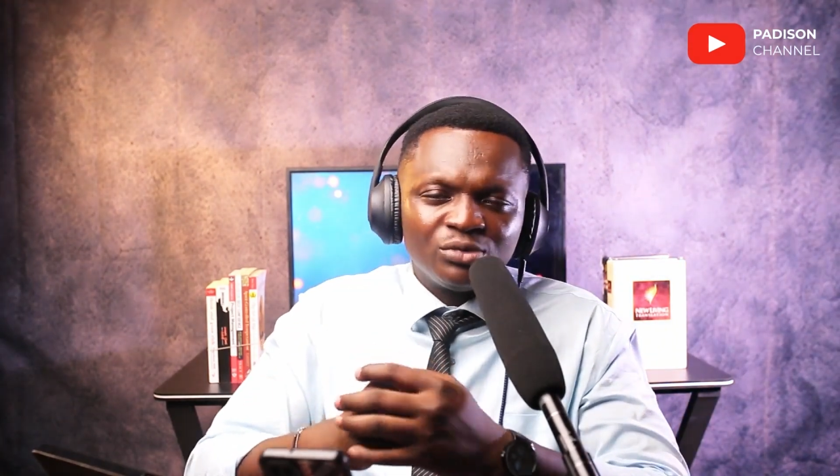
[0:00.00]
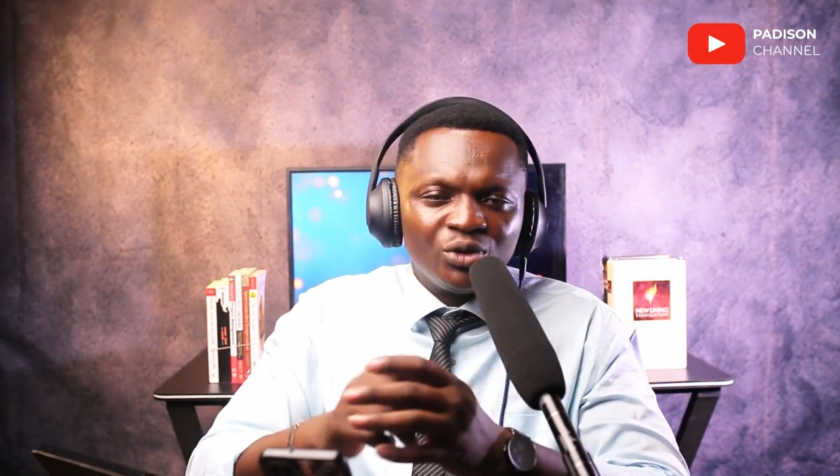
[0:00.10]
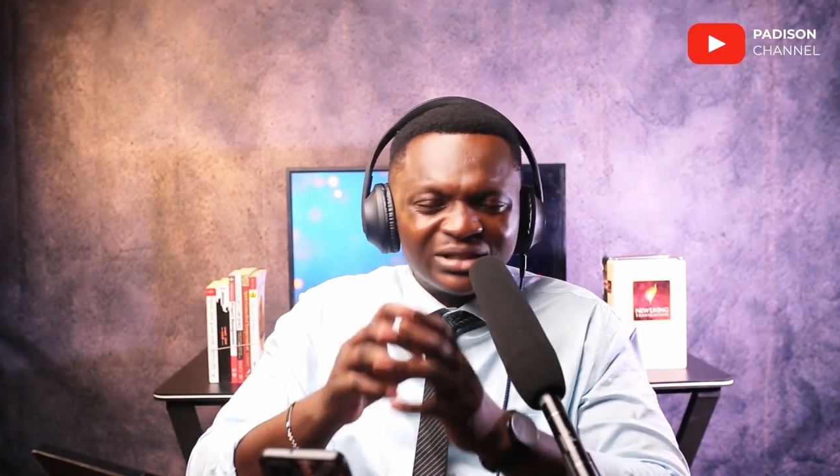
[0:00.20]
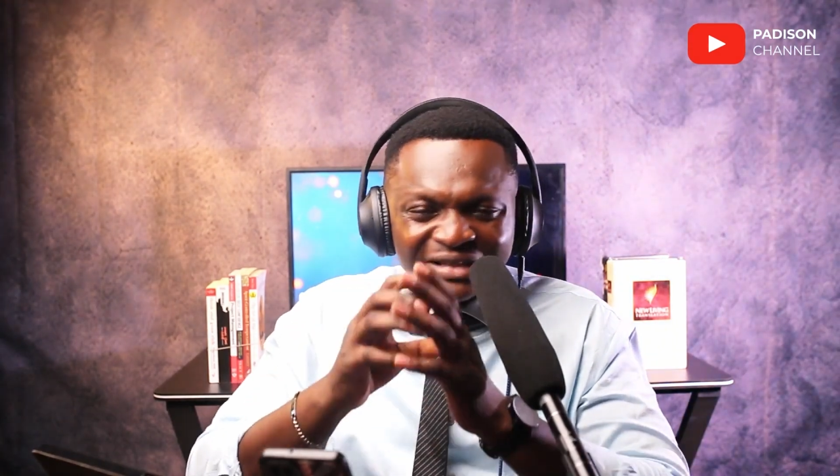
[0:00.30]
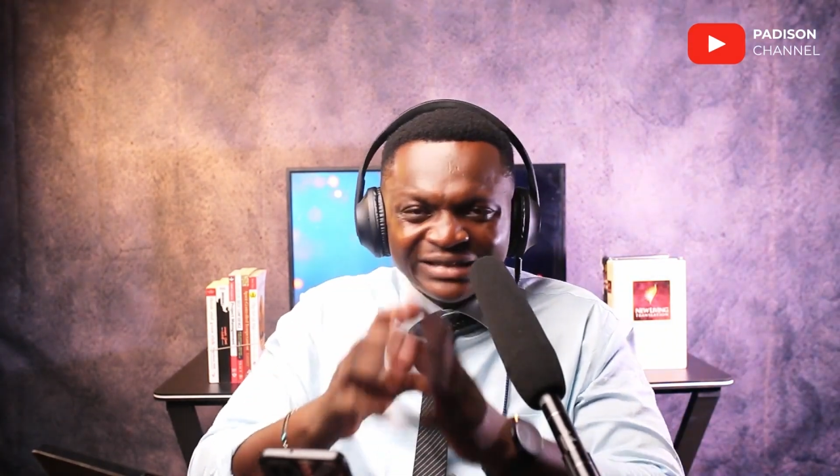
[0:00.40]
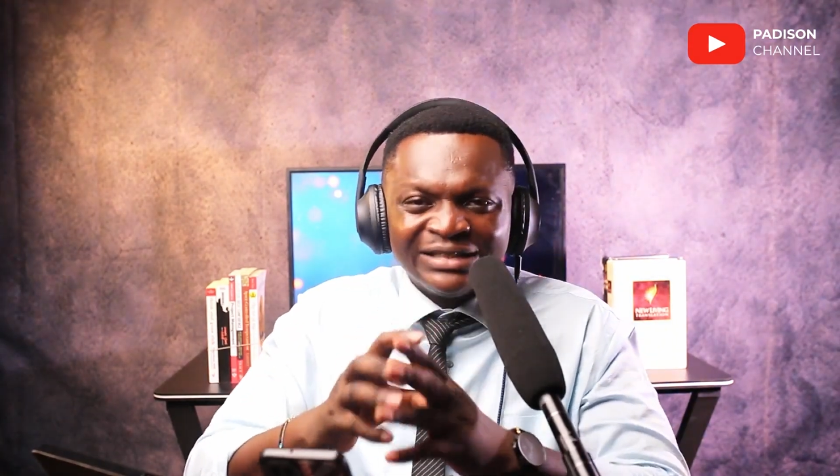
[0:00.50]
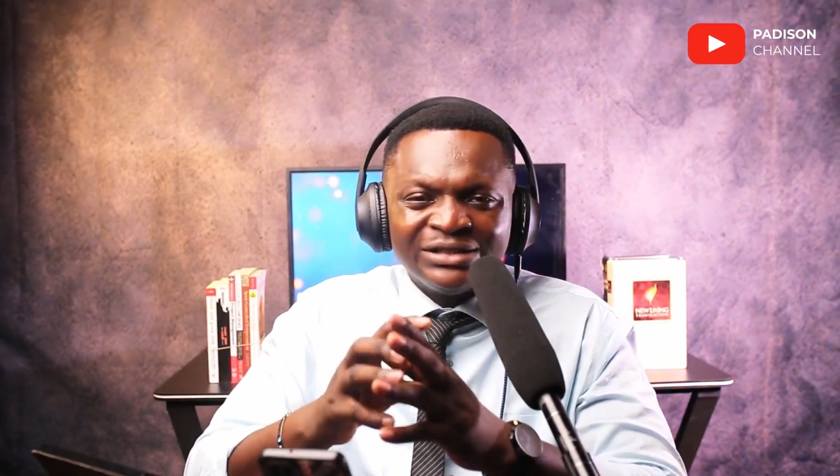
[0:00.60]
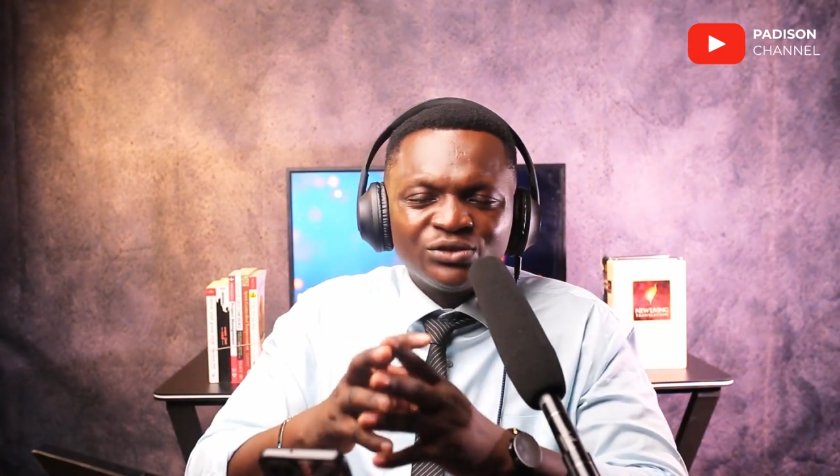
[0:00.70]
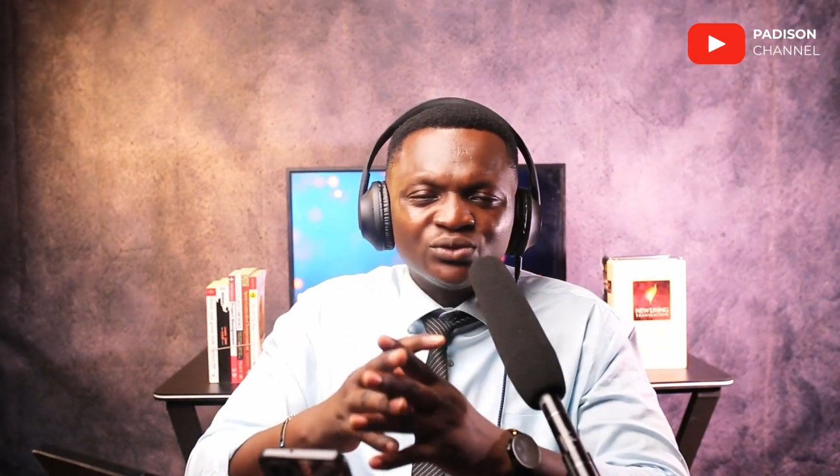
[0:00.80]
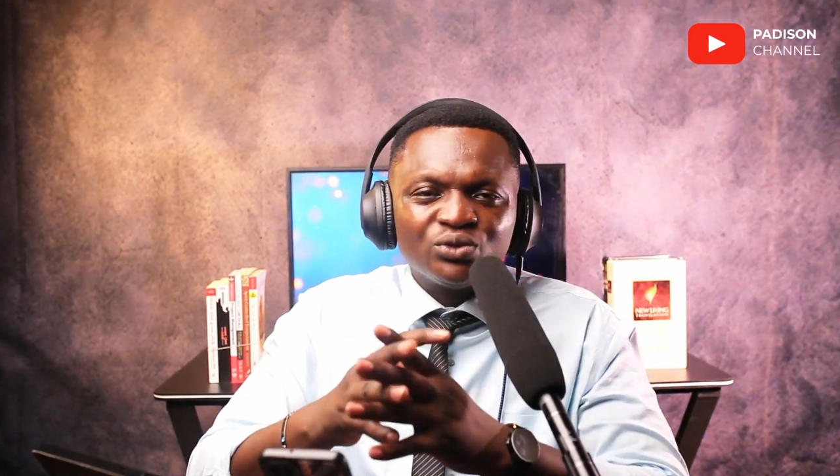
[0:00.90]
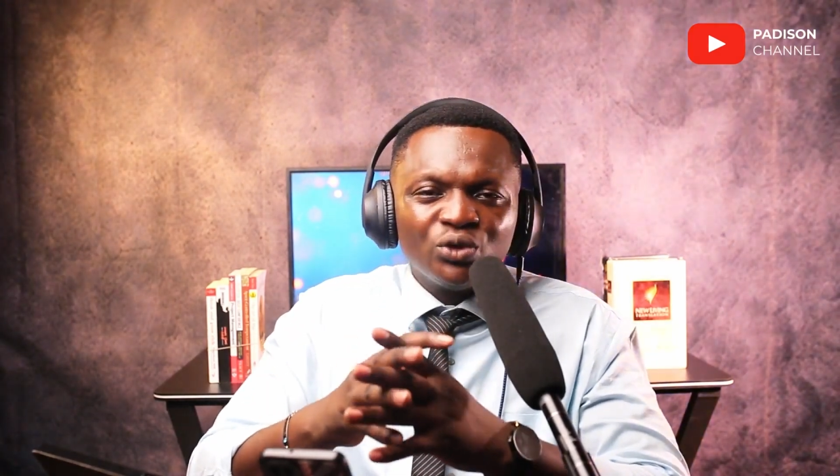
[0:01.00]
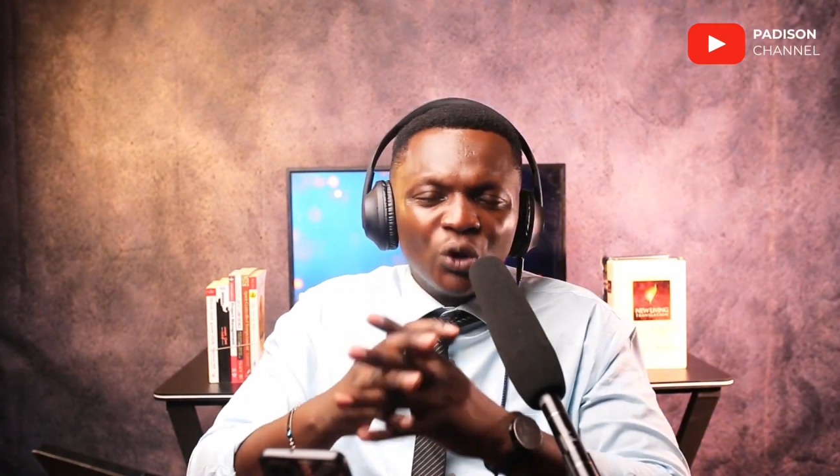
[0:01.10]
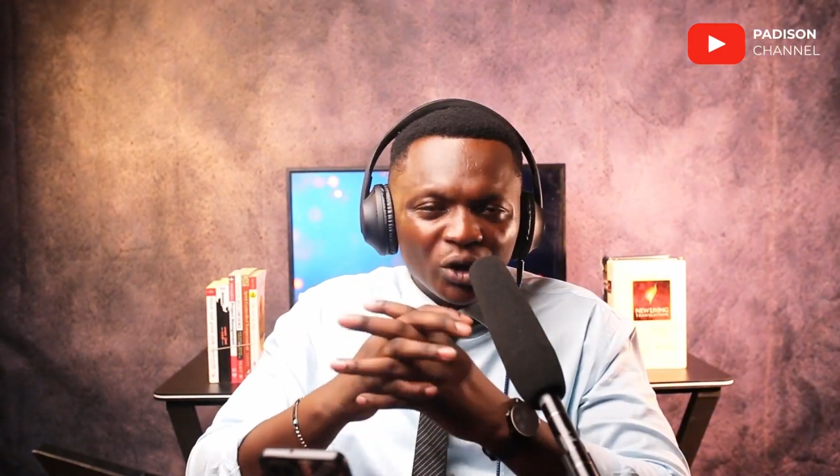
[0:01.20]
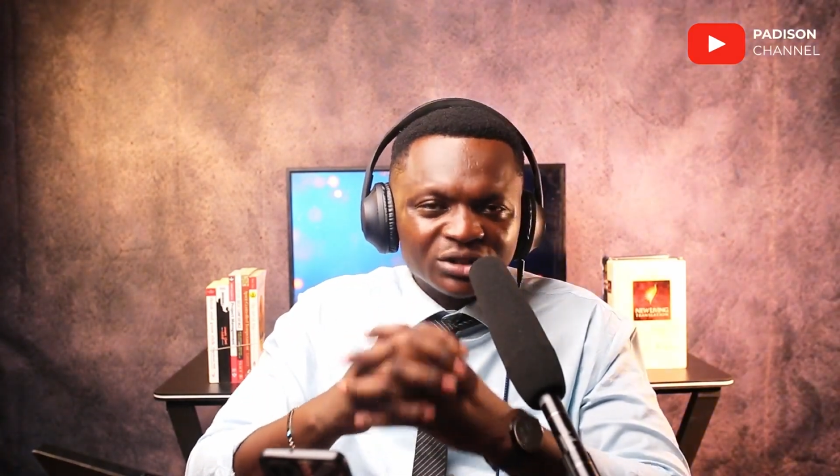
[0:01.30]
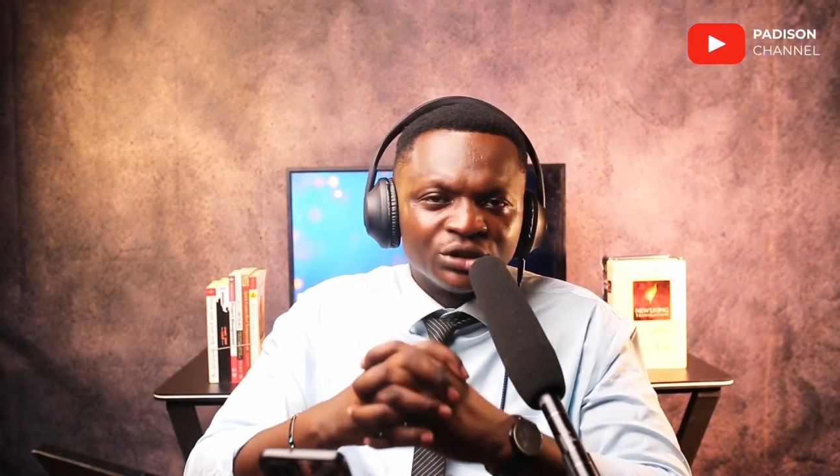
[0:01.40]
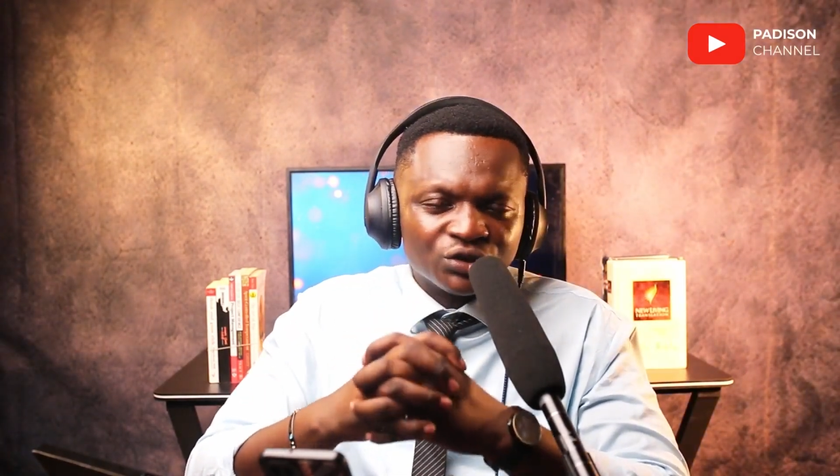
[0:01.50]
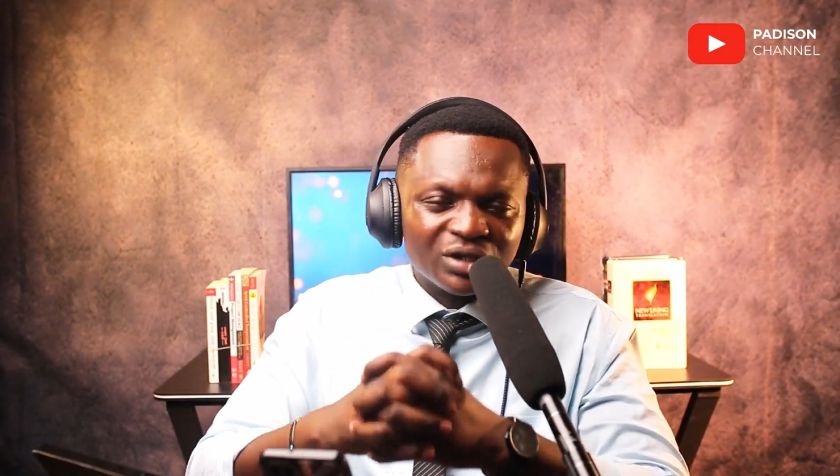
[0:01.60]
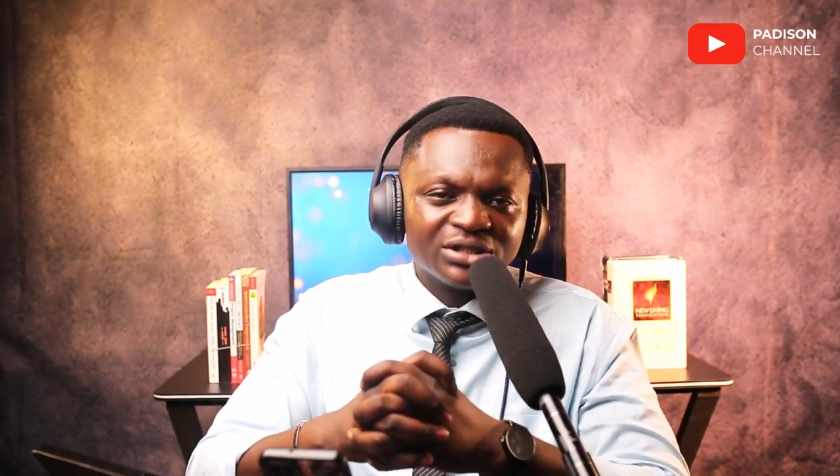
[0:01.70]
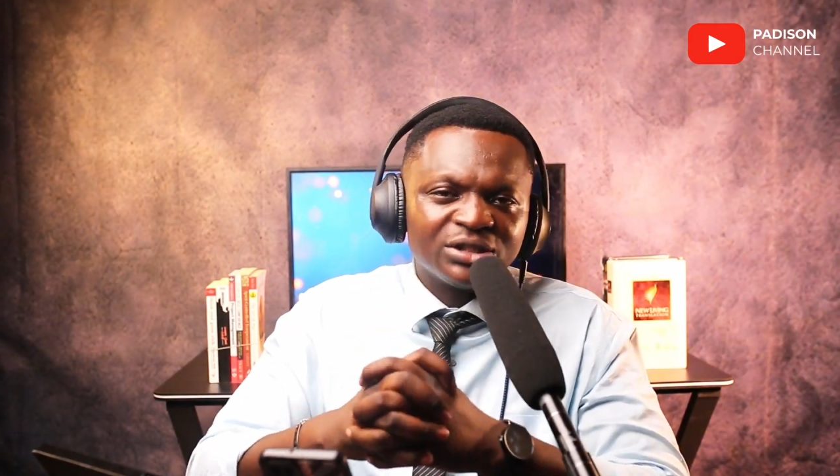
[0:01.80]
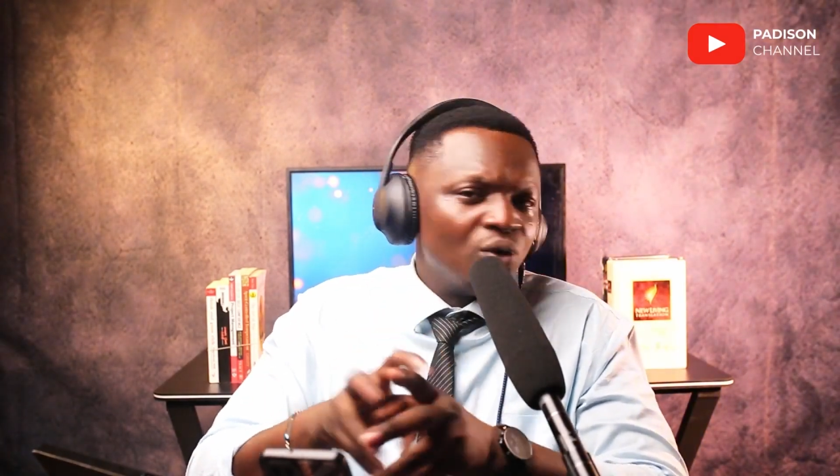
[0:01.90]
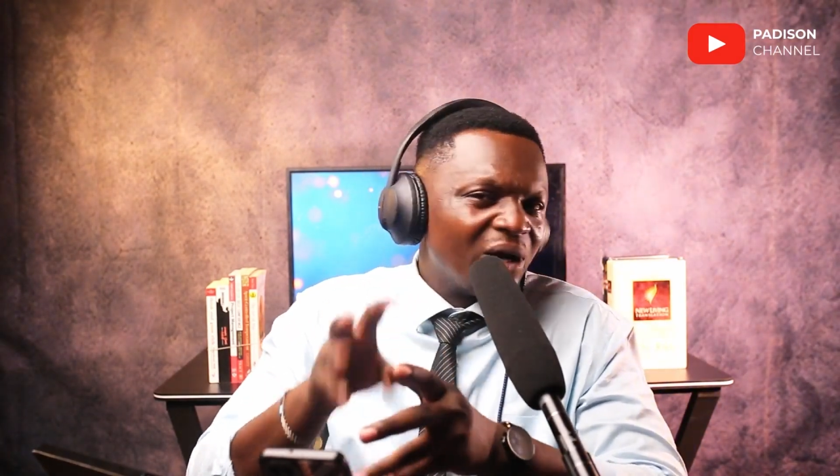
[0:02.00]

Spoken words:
not heeding to God's instruction.